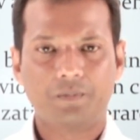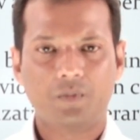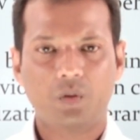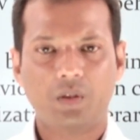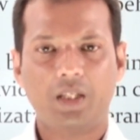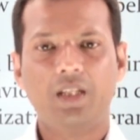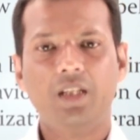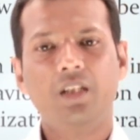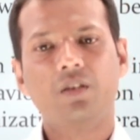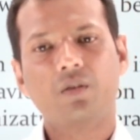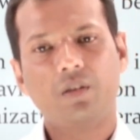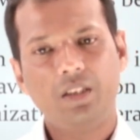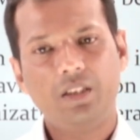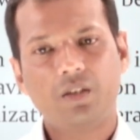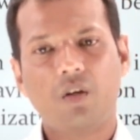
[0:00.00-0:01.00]
Okay, so
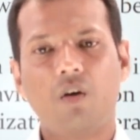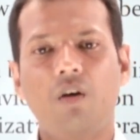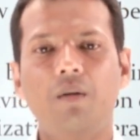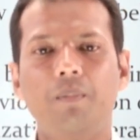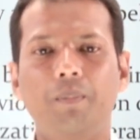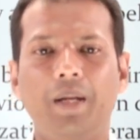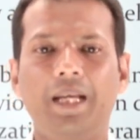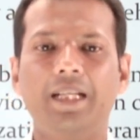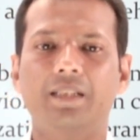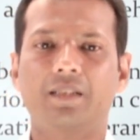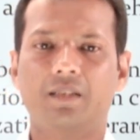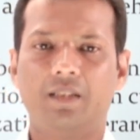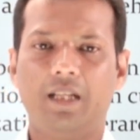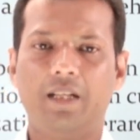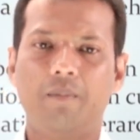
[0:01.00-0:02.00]
these all
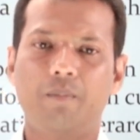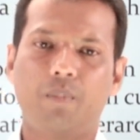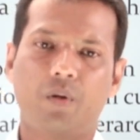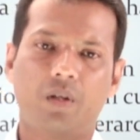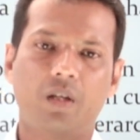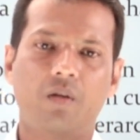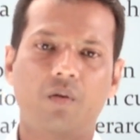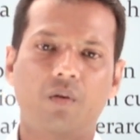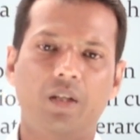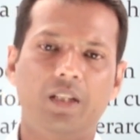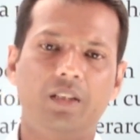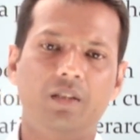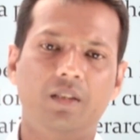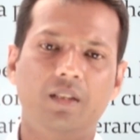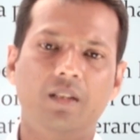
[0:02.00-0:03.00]
plays an important role
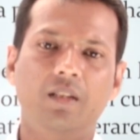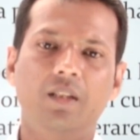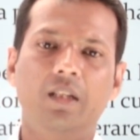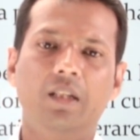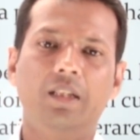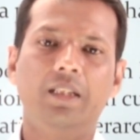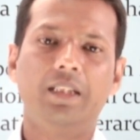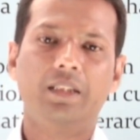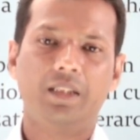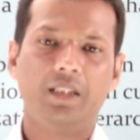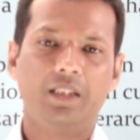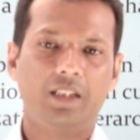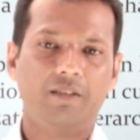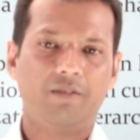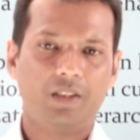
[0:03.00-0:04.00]
in the
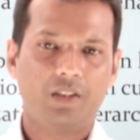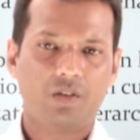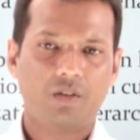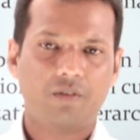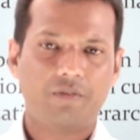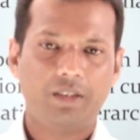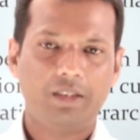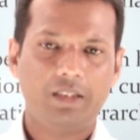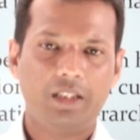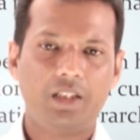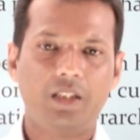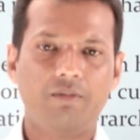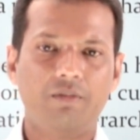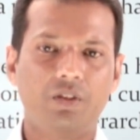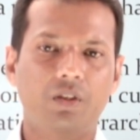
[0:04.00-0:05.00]
distinctiveness of an
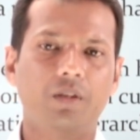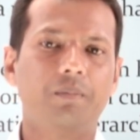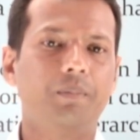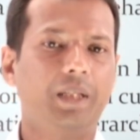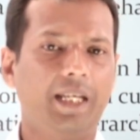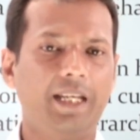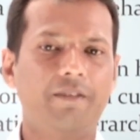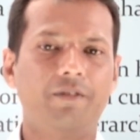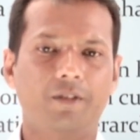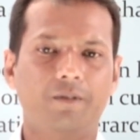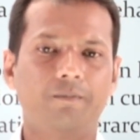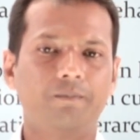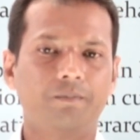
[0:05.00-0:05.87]
individual behavior.